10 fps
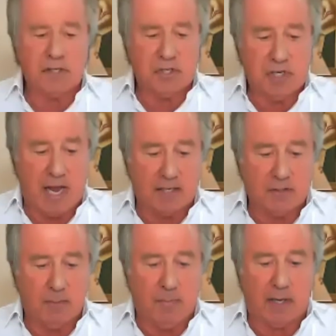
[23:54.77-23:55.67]
just
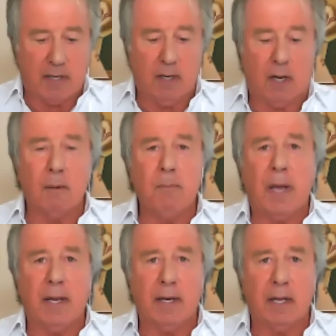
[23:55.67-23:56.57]
sacked Rebecca Long
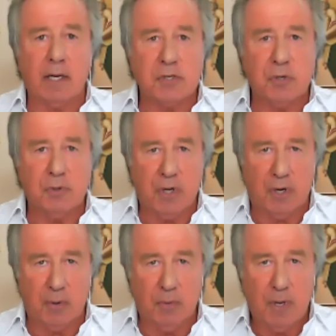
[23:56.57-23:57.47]
Bailey, as you
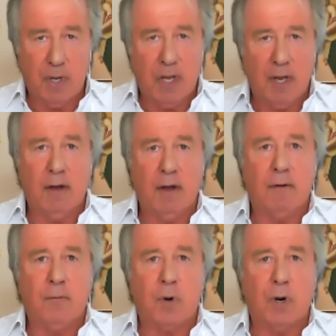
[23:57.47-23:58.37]
know,
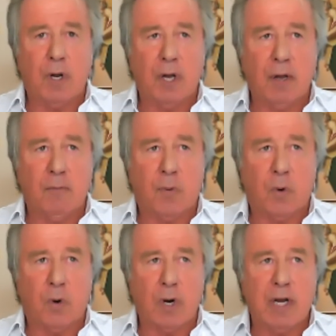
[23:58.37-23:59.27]

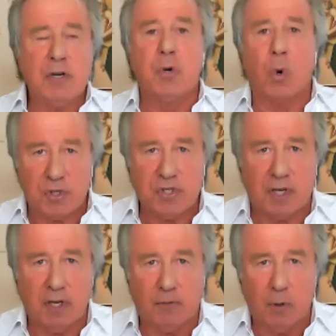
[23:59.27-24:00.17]
for
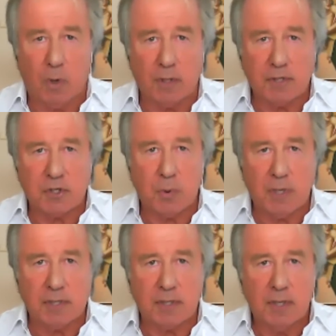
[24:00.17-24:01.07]
endorsing, if you want, a
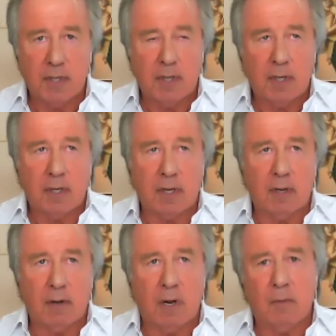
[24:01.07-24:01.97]
tweet,
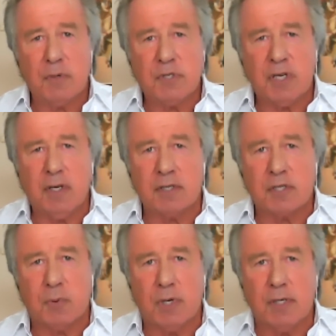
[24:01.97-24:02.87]
a
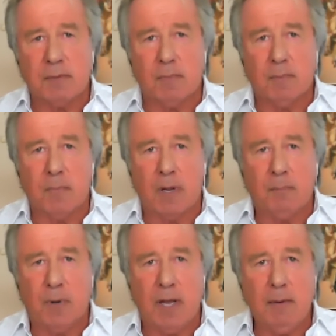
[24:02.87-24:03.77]
ridiculous tweet
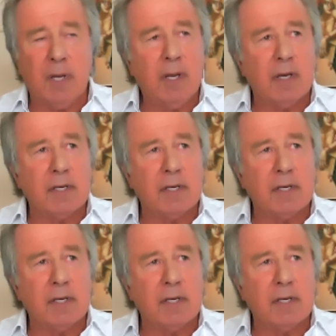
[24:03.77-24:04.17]
blaming